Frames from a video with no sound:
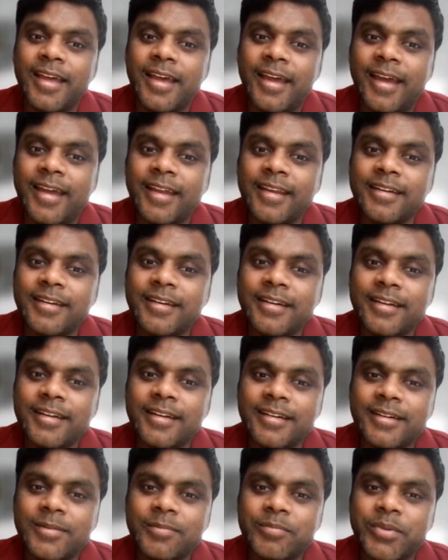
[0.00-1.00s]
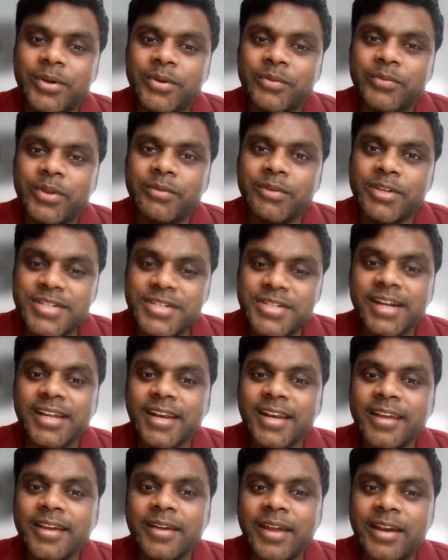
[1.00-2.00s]
And we were
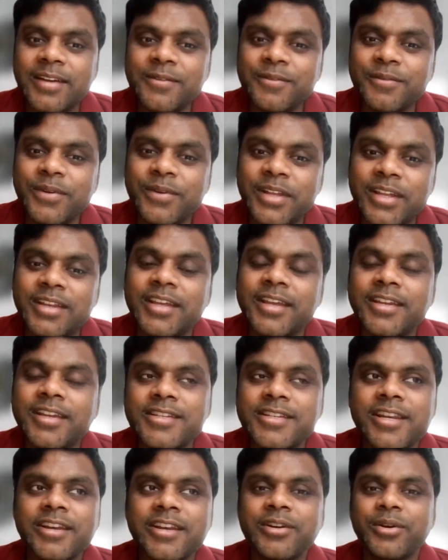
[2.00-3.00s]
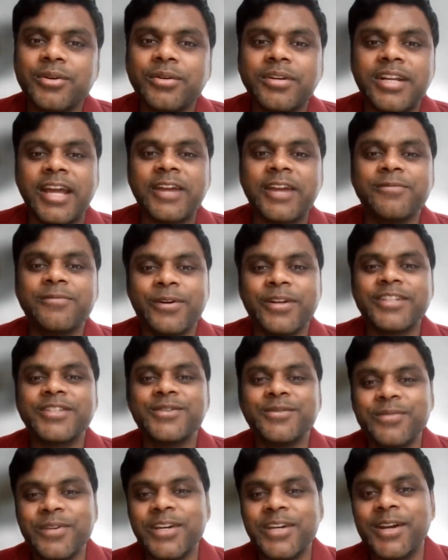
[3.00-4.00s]
struggling, and initially it took time for
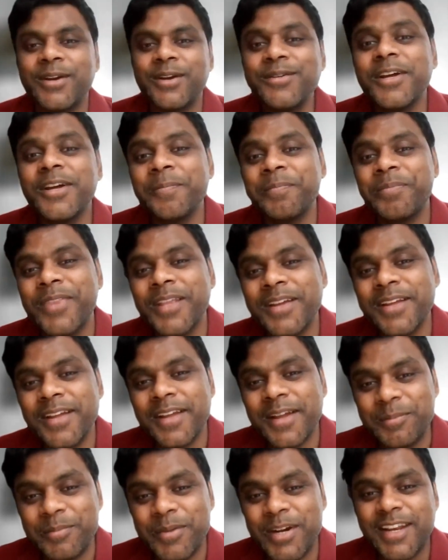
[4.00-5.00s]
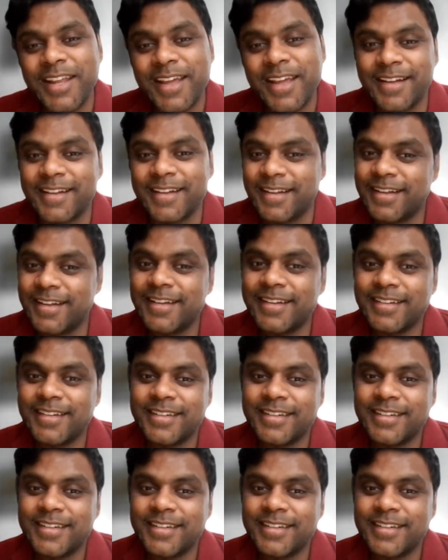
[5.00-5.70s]
us to figure out. But yeah,